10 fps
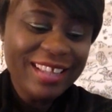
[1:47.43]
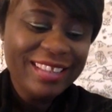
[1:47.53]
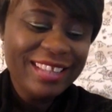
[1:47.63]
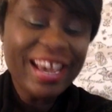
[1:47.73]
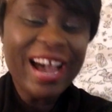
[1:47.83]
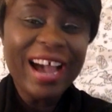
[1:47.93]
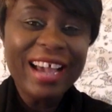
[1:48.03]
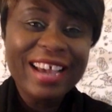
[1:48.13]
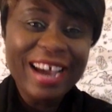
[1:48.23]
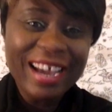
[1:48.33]
They are
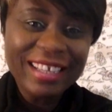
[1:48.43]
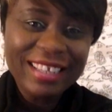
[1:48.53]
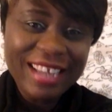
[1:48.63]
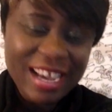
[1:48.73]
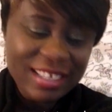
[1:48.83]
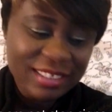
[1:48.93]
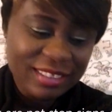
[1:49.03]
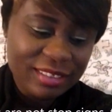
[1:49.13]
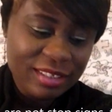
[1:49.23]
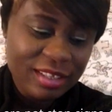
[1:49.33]
guidelines.
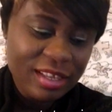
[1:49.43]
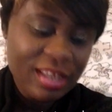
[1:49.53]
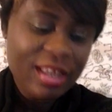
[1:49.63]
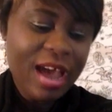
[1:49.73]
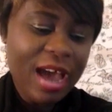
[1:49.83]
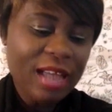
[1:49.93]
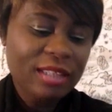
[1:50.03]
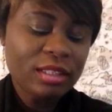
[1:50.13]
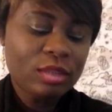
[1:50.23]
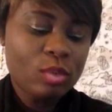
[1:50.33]
And
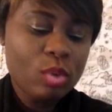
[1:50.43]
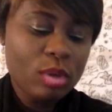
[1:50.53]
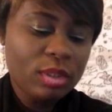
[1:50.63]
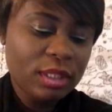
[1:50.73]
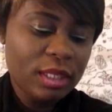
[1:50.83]
this quote